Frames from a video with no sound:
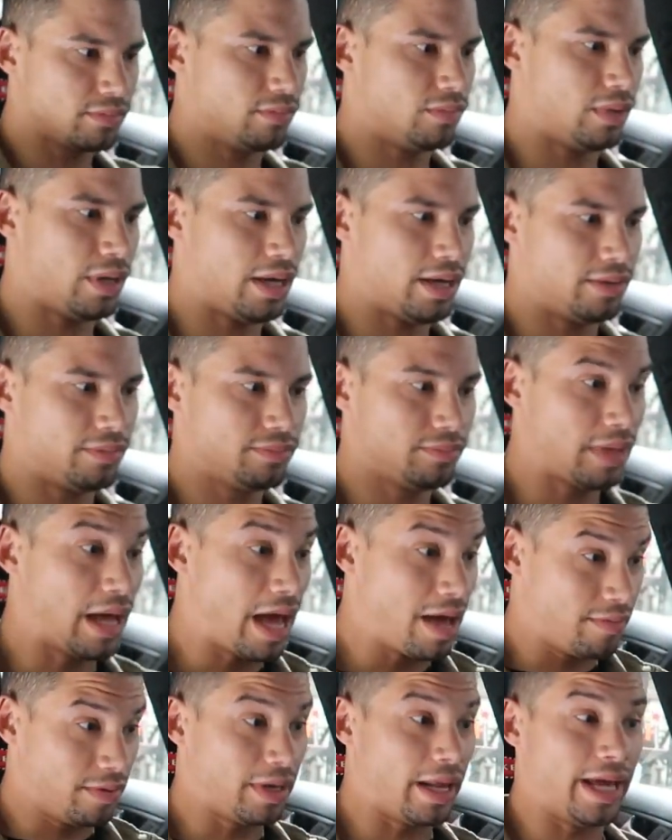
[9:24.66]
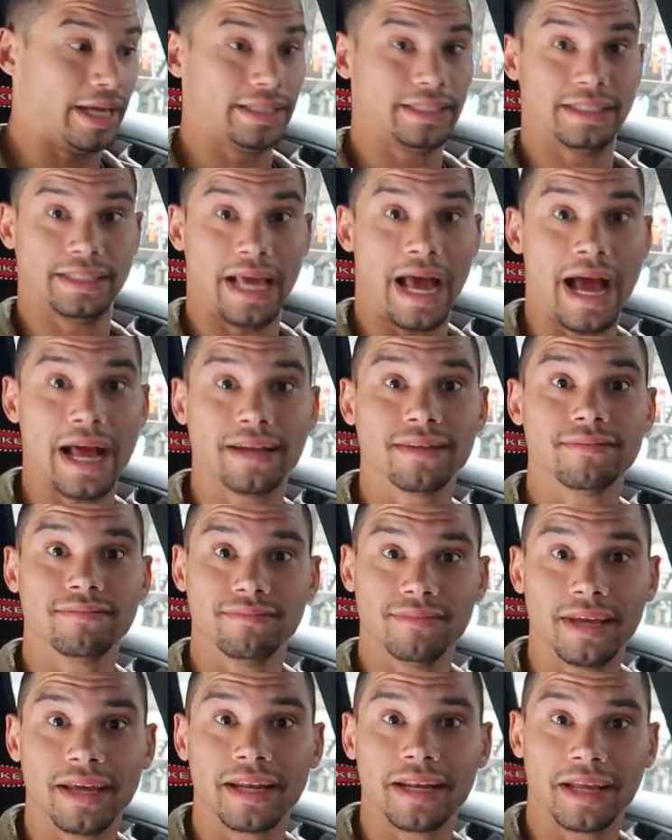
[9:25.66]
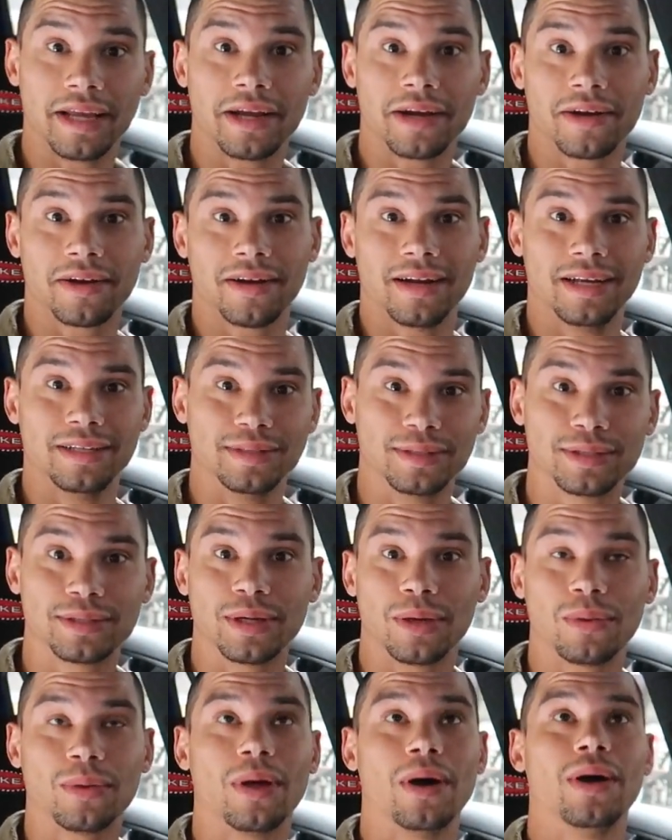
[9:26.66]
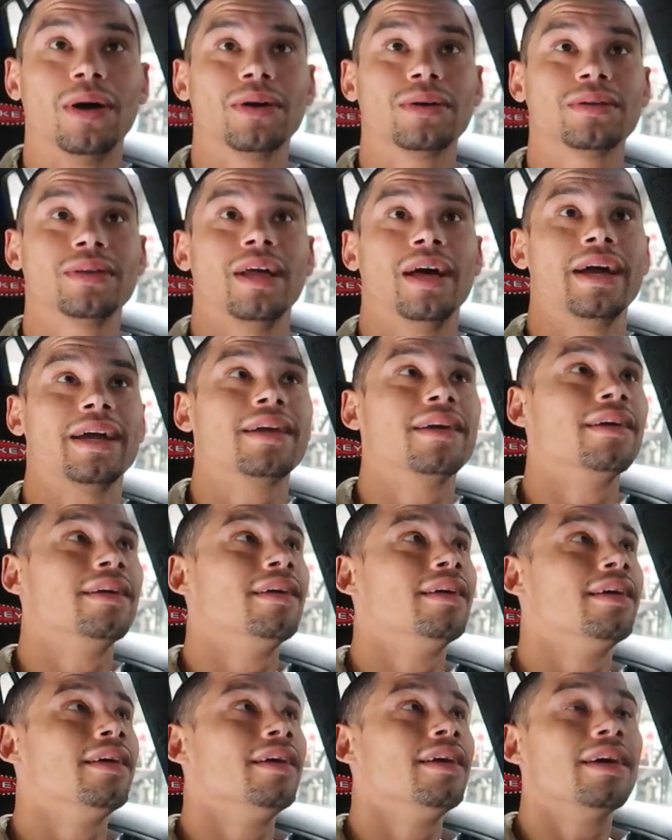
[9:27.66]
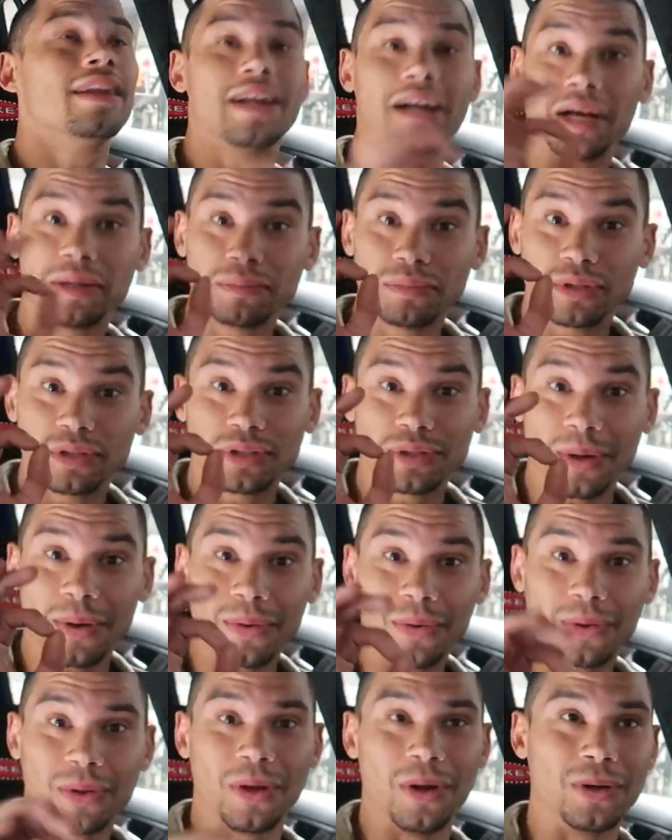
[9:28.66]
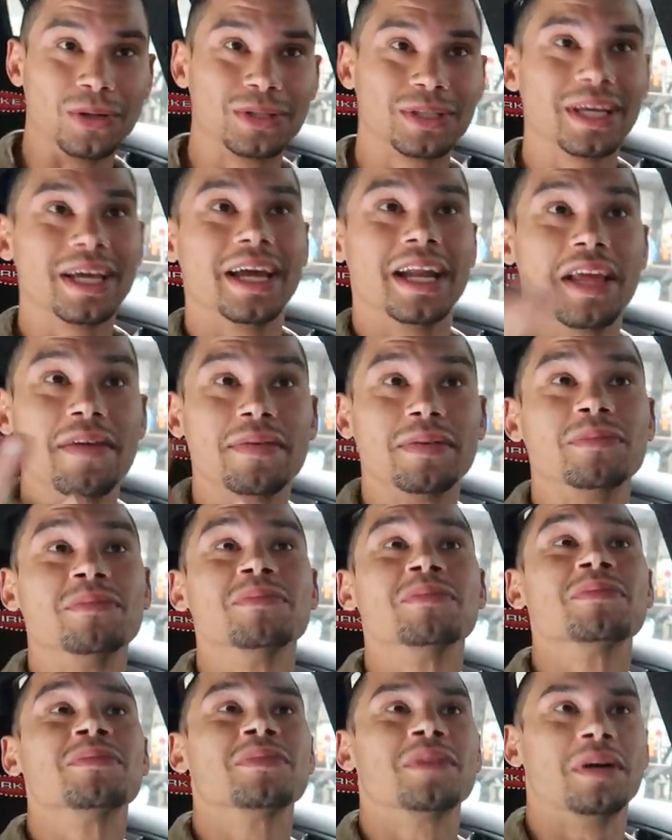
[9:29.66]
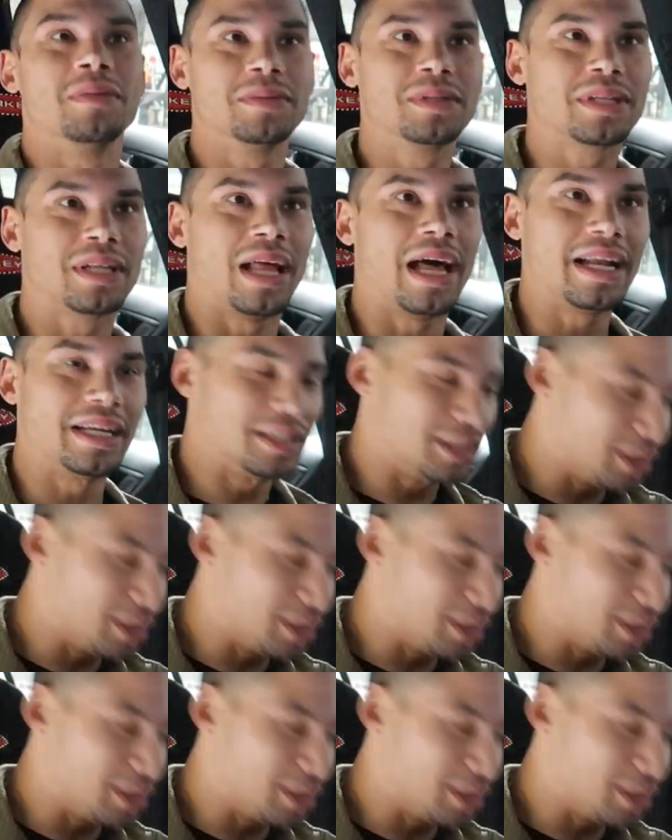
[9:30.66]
Wow. I haven't like sat in here in so long. Like, I'm so close. It even, I'm just glad